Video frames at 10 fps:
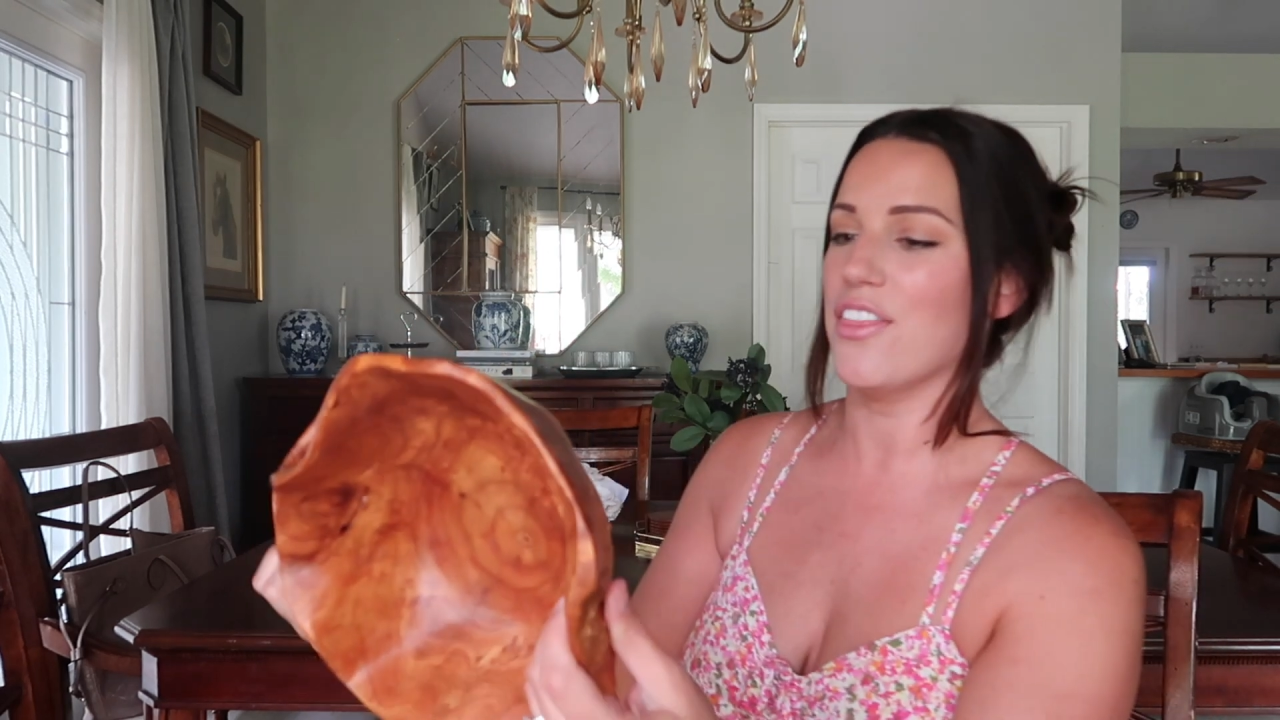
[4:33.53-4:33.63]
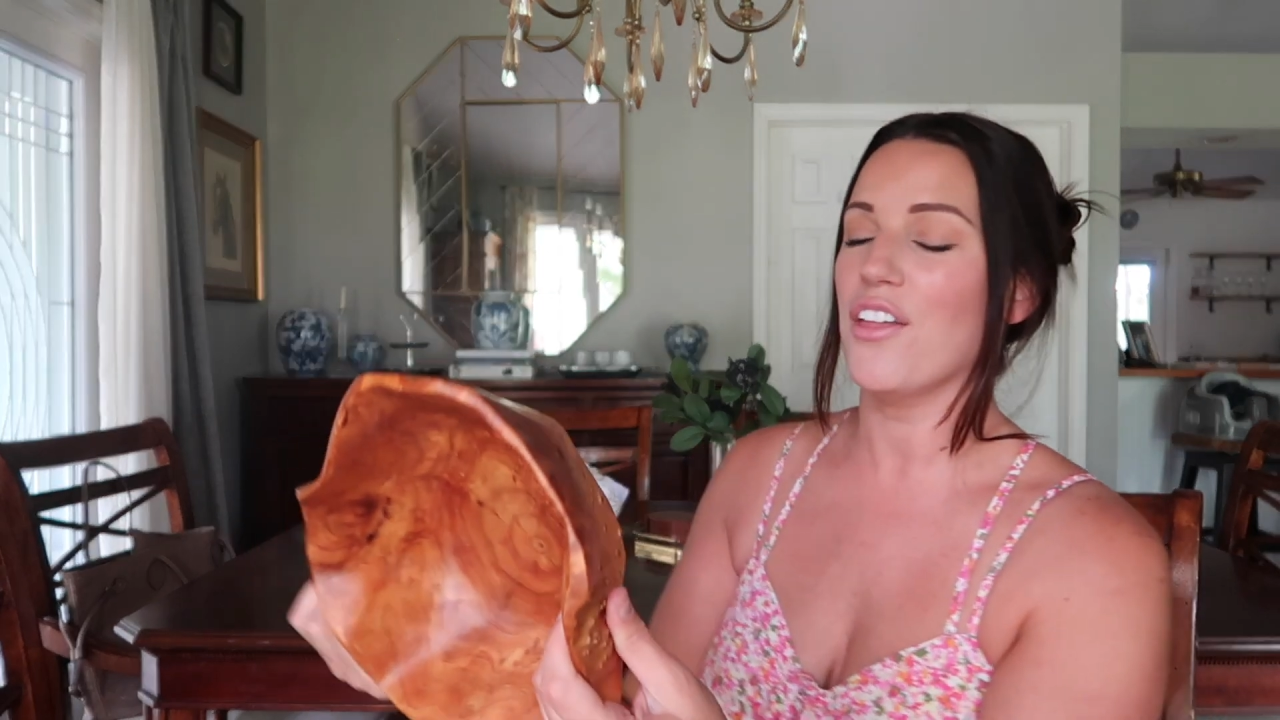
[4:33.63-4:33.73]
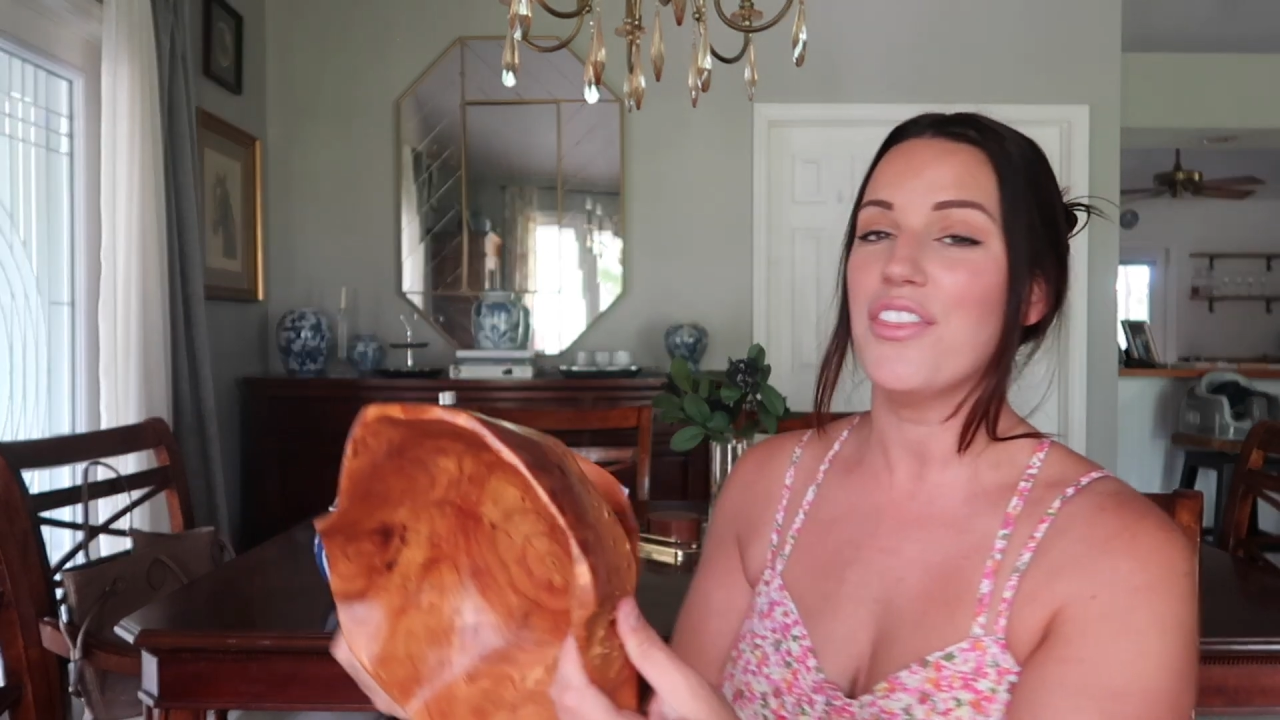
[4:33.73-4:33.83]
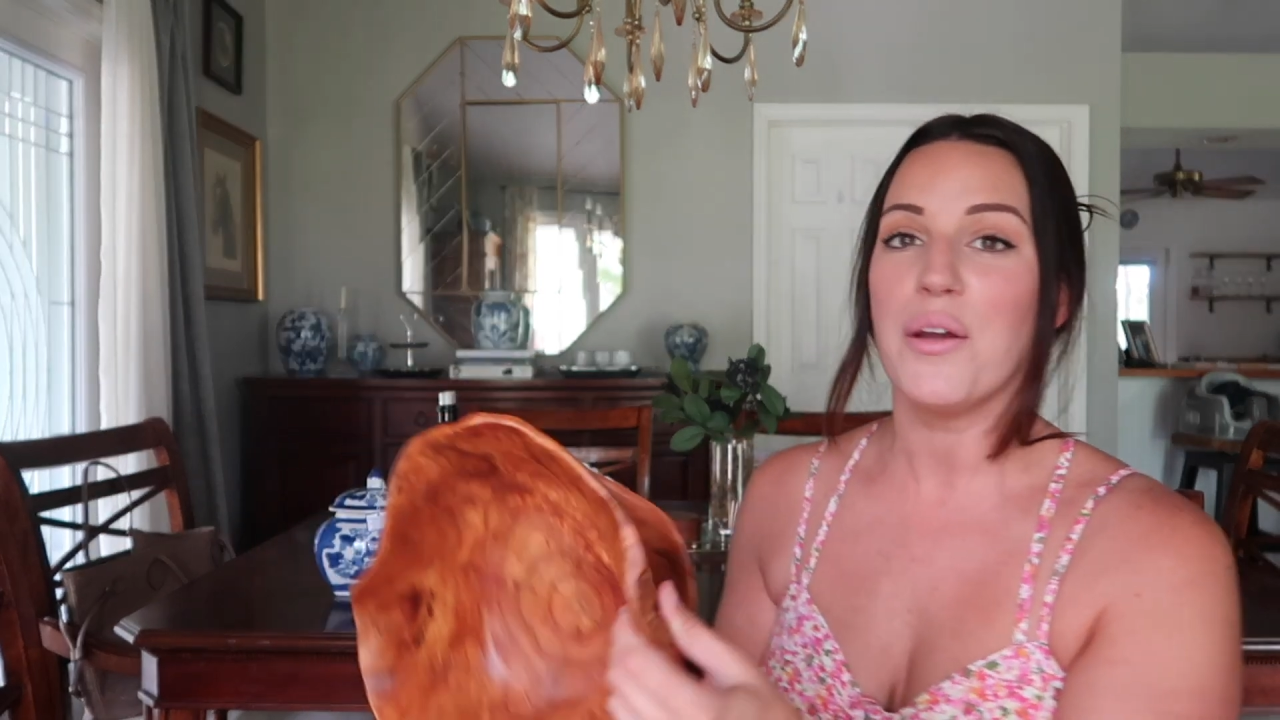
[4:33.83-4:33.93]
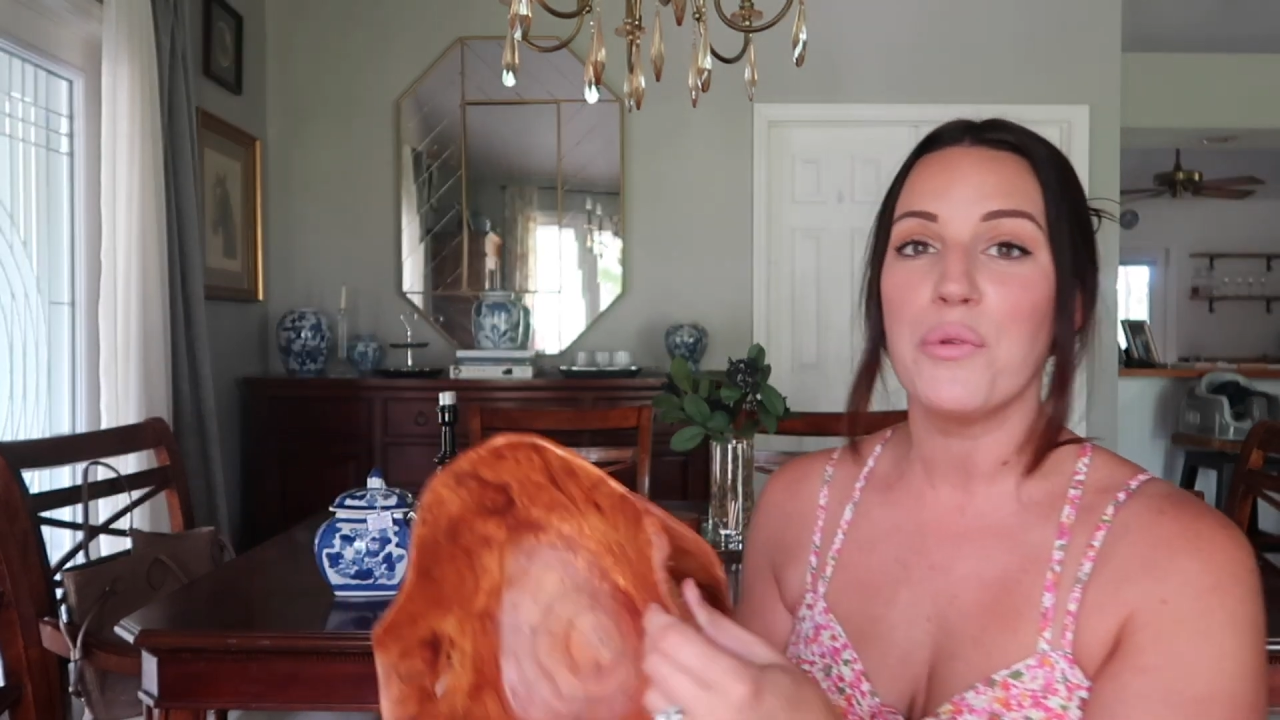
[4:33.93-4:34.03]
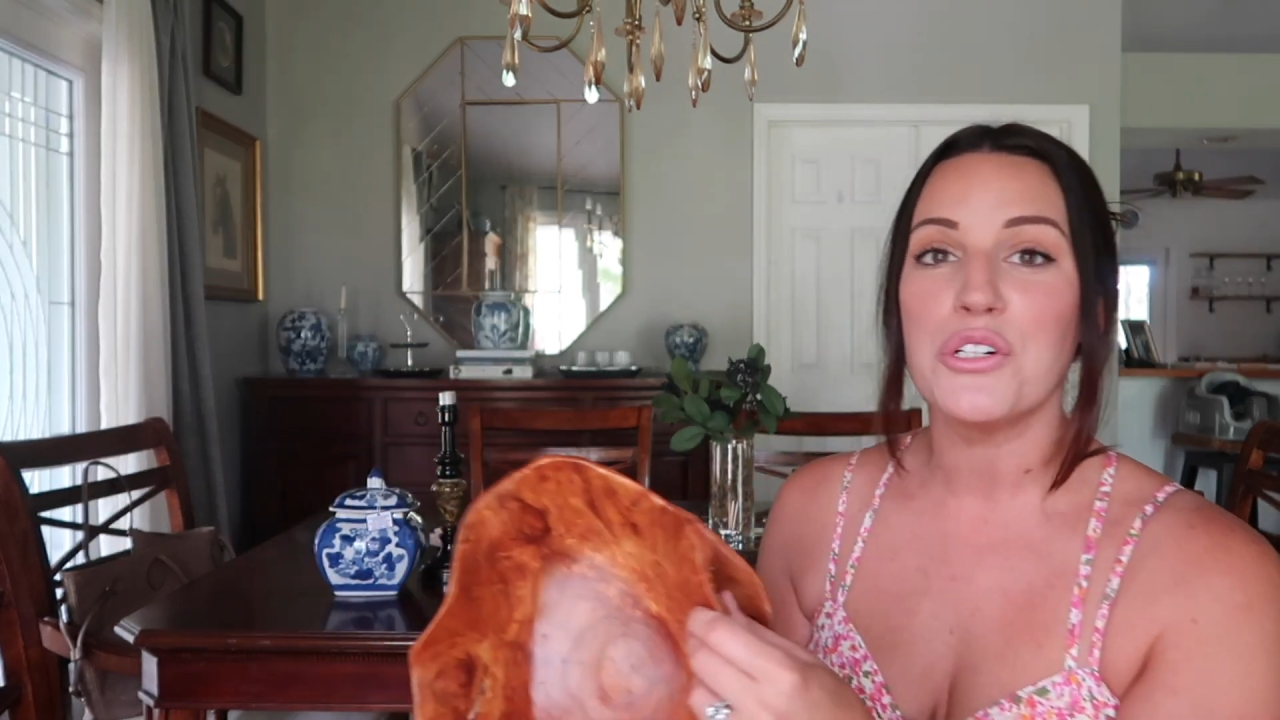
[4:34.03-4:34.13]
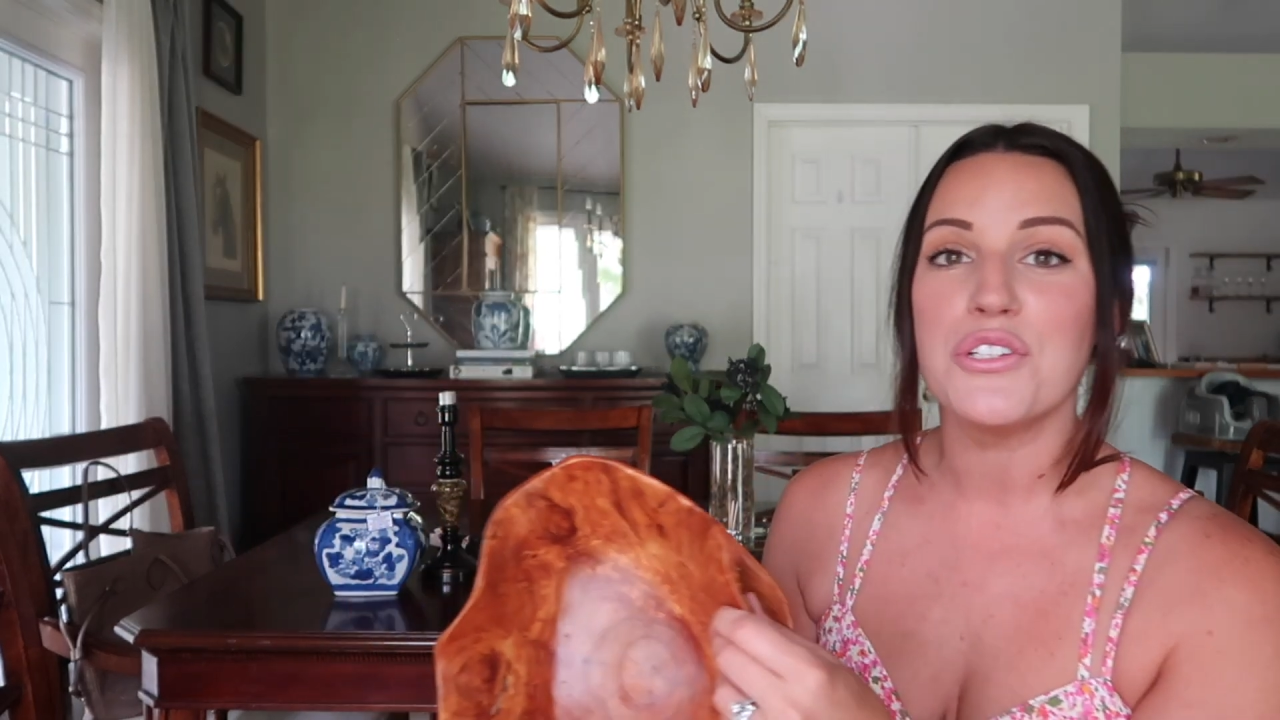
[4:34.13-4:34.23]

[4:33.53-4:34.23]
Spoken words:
thought they were